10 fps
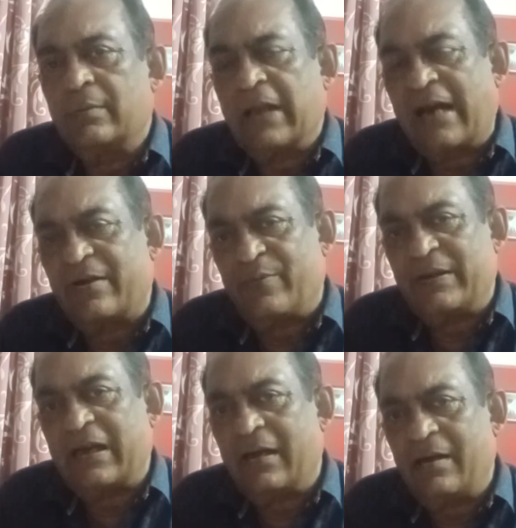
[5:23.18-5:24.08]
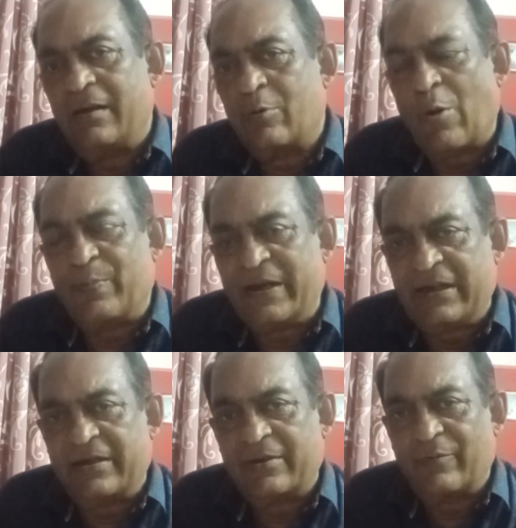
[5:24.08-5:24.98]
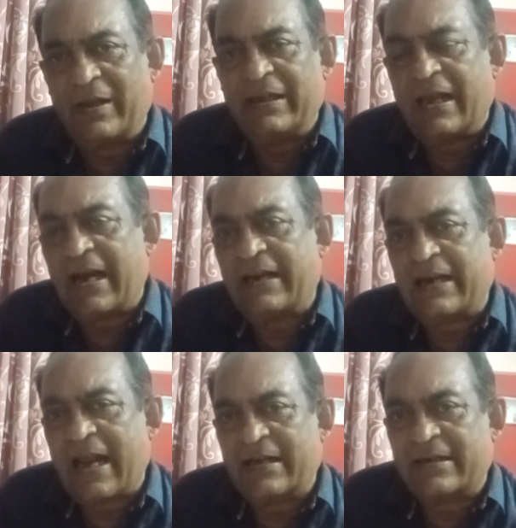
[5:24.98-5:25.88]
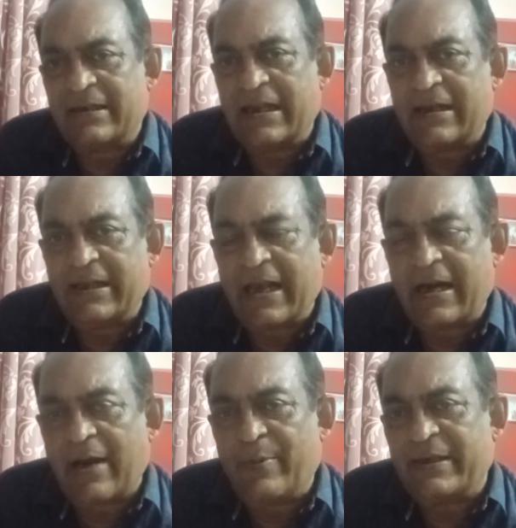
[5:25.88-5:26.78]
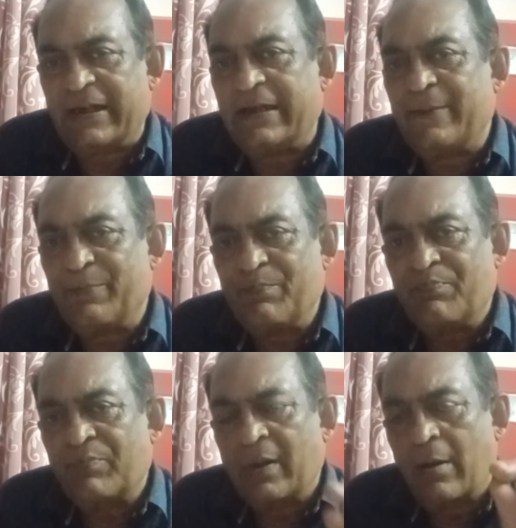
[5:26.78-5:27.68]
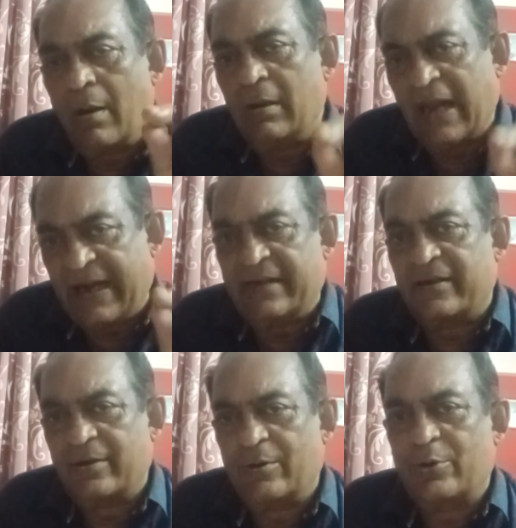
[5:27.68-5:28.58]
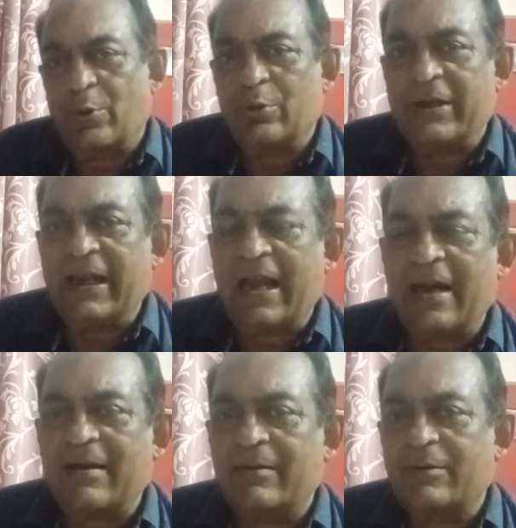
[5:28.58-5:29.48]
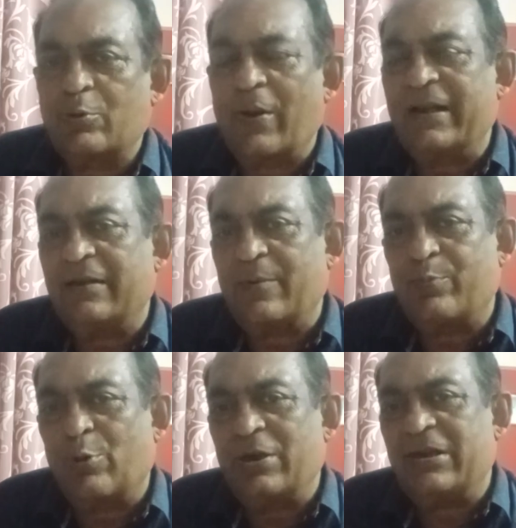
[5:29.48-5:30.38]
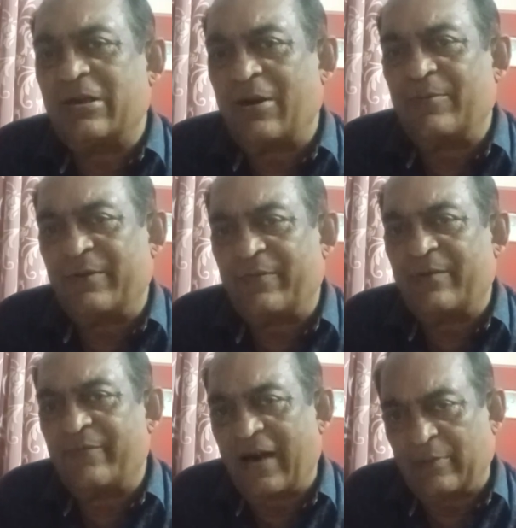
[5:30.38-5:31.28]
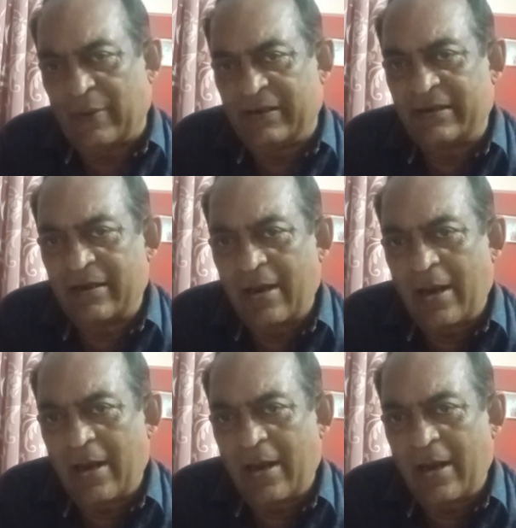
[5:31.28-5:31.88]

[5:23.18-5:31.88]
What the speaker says: the artificial copies, when they are attached, then they are emitting lights. So they are showing the position of different fragments,